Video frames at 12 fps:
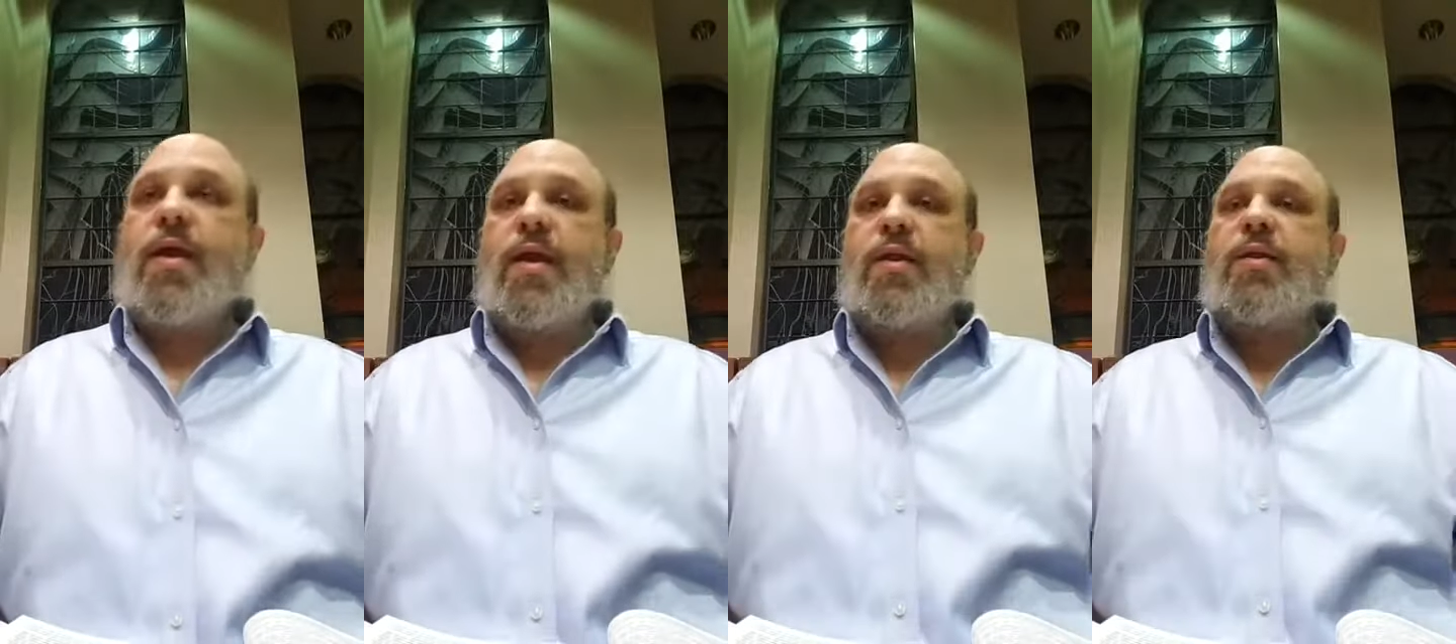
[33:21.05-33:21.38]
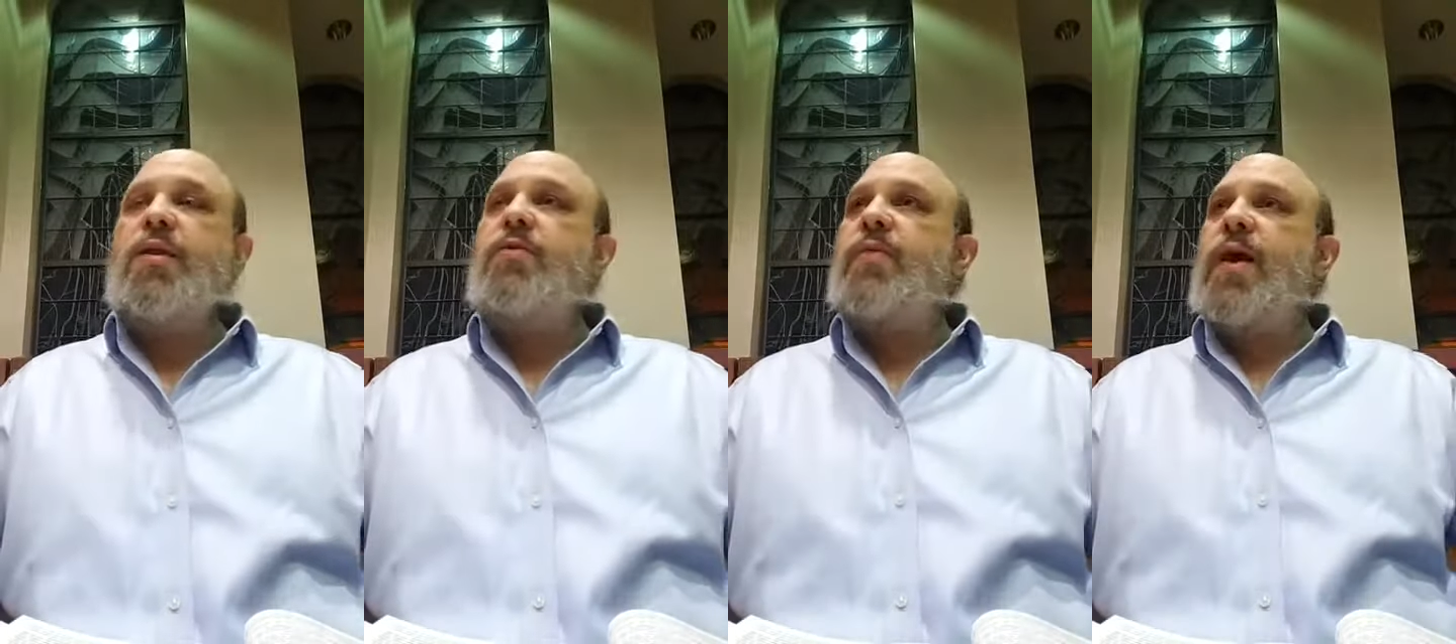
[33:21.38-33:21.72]
And
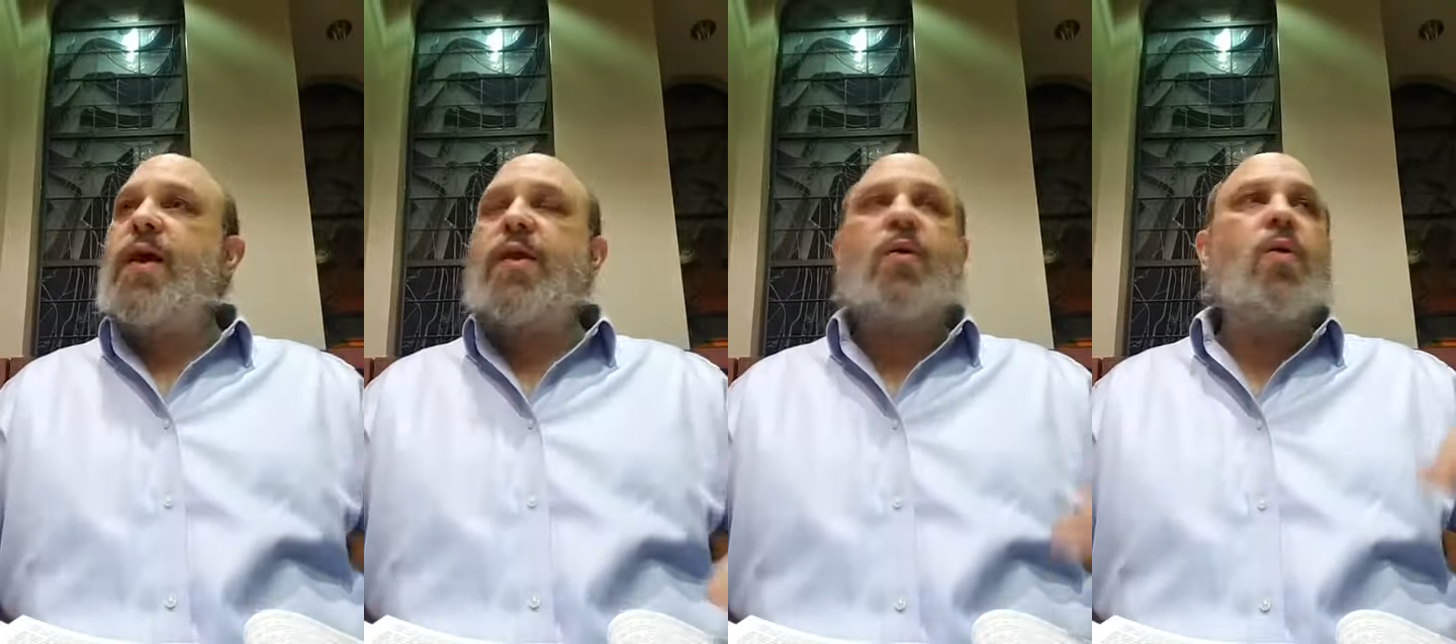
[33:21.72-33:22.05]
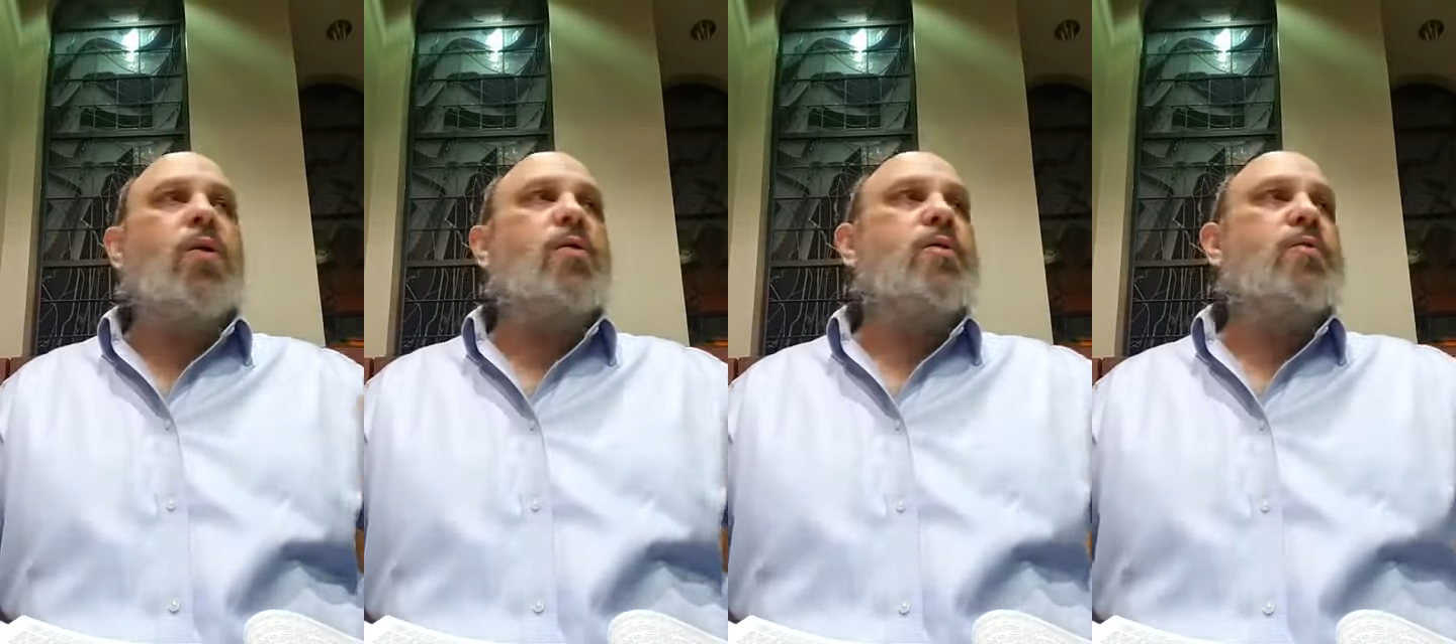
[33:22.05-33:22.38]
he ran
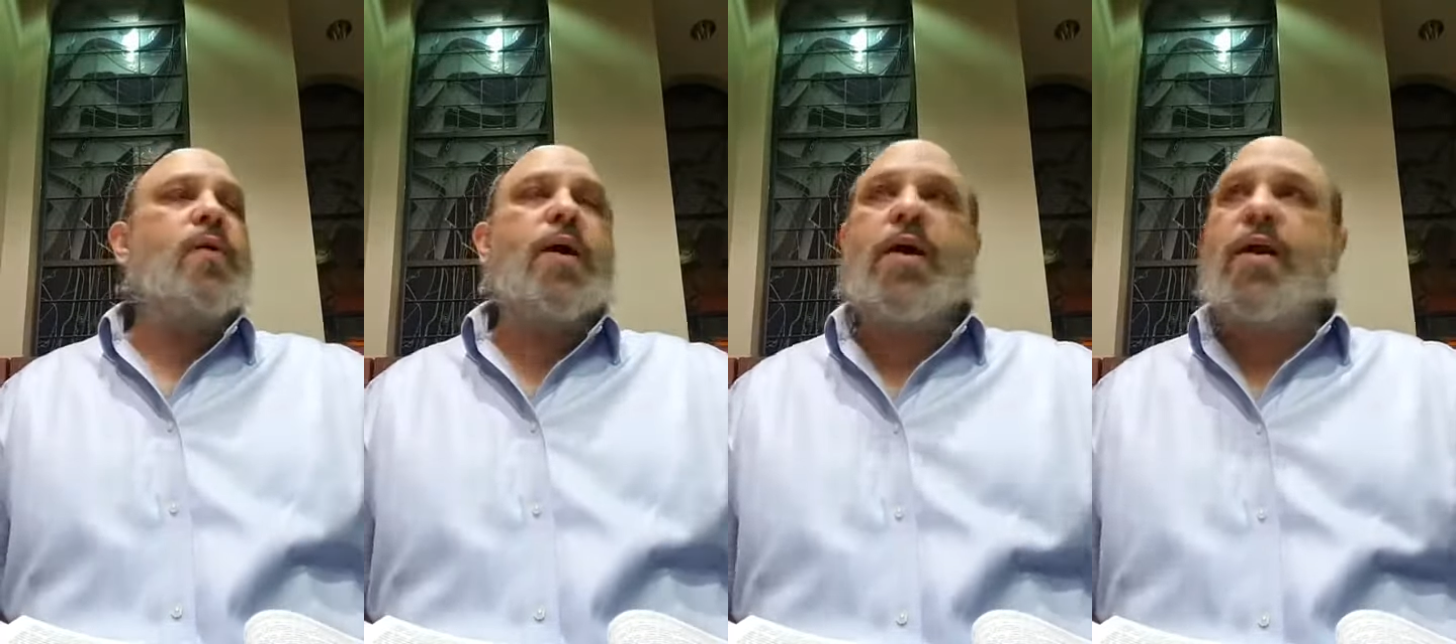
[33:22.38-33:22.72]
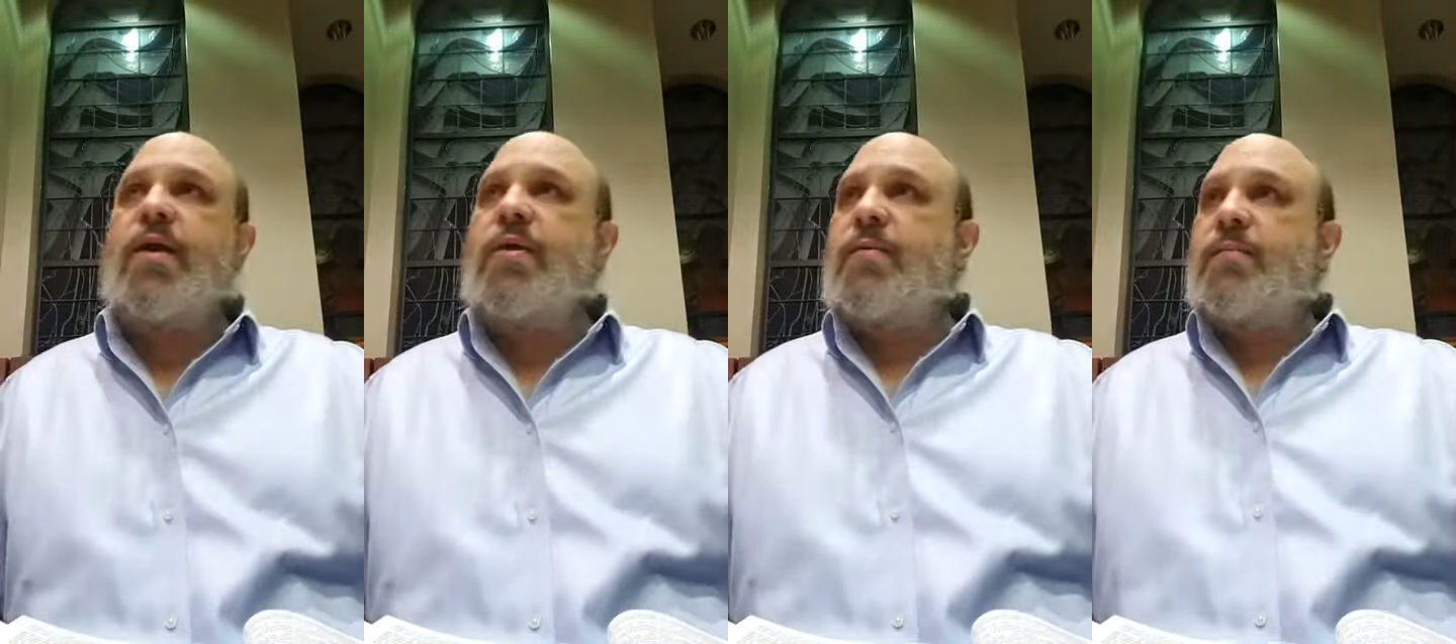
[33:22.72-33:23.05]
all the
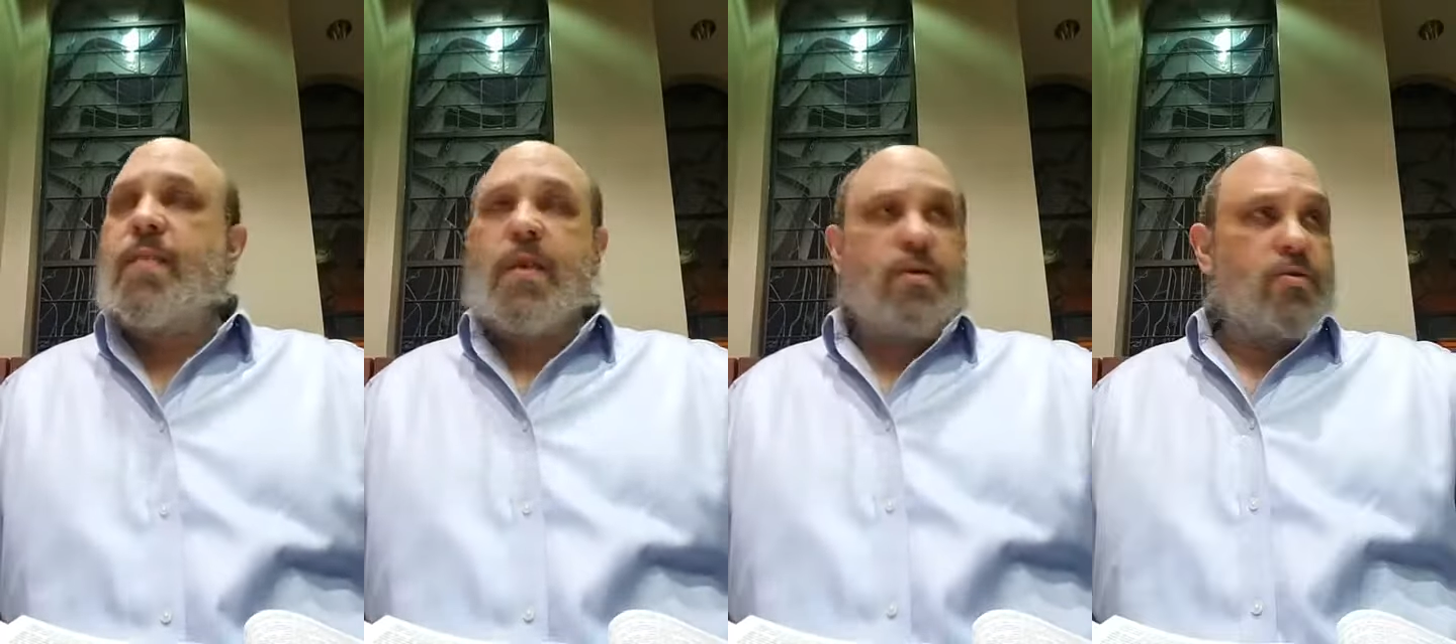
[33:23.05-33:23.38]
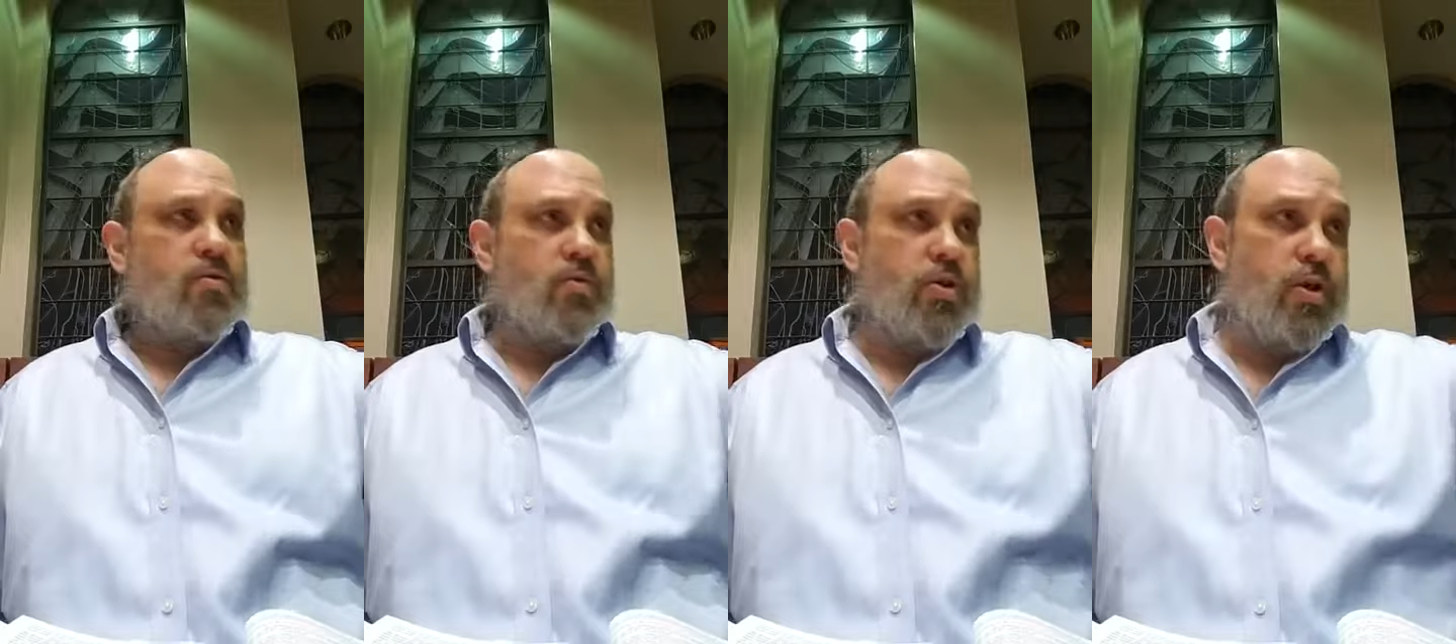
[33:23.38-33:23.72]
way
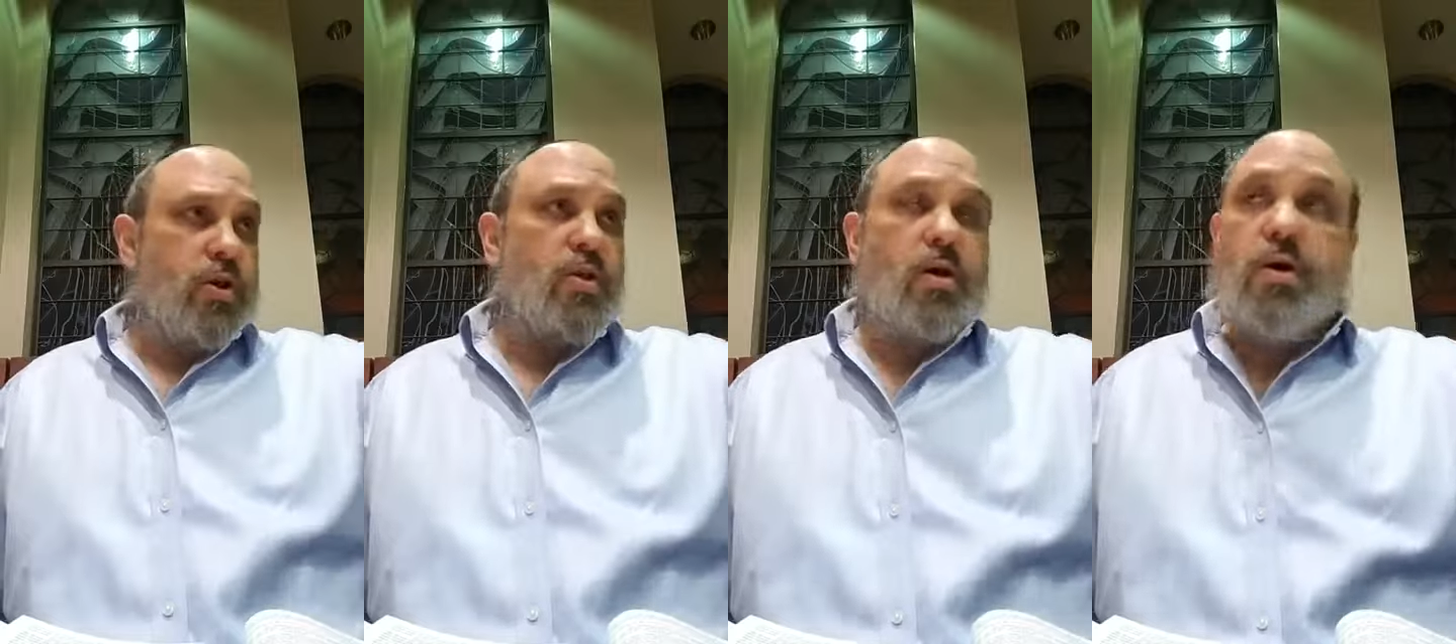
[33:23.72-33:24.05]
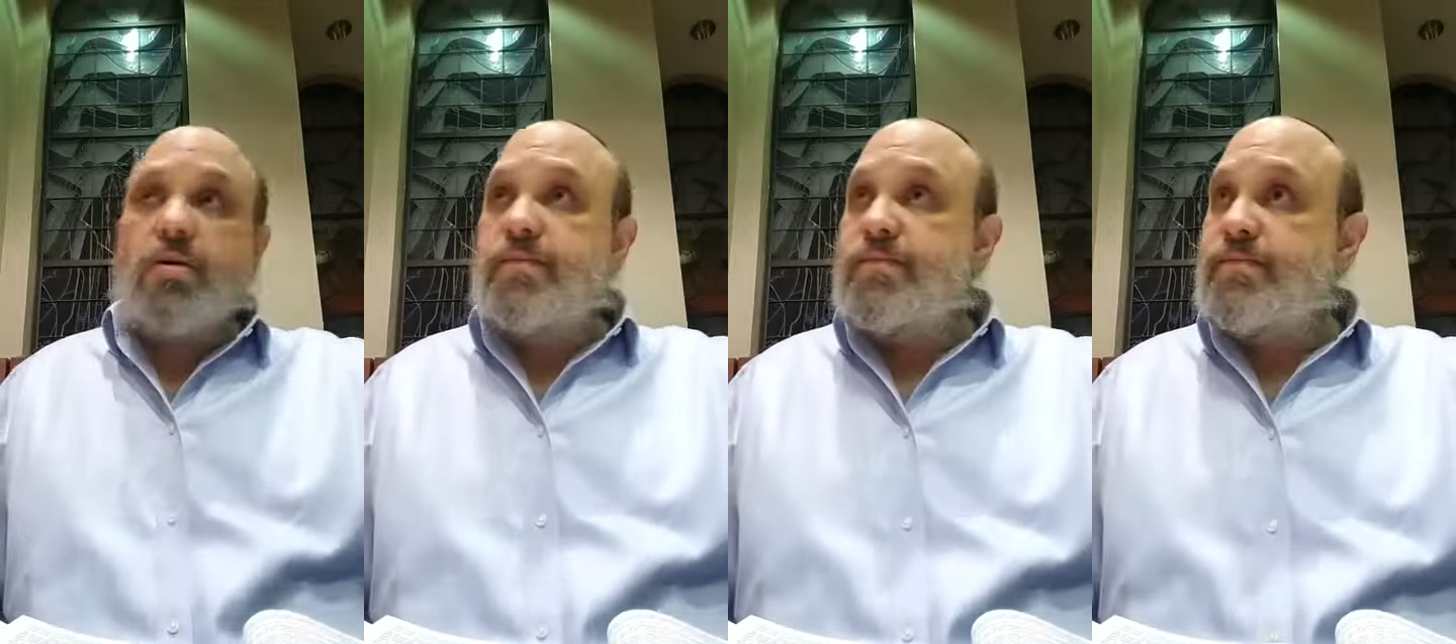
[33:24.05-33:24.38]
to
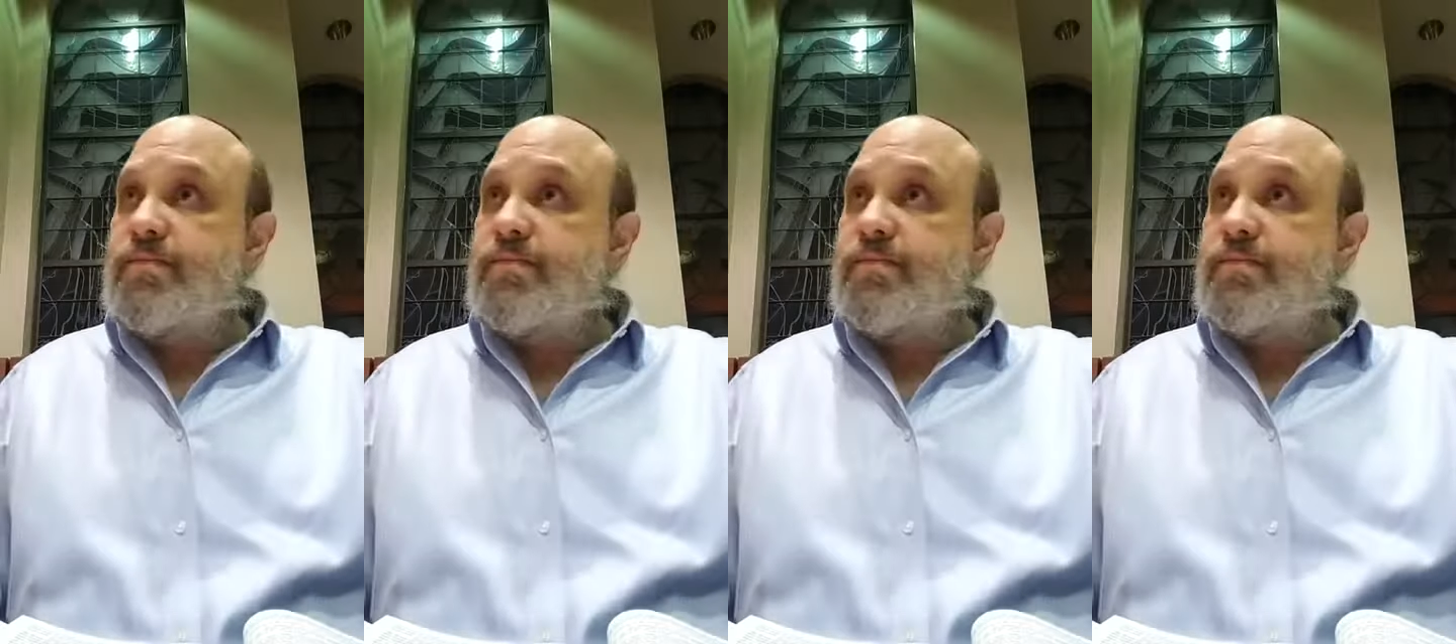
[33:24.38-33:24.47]
Shiloh,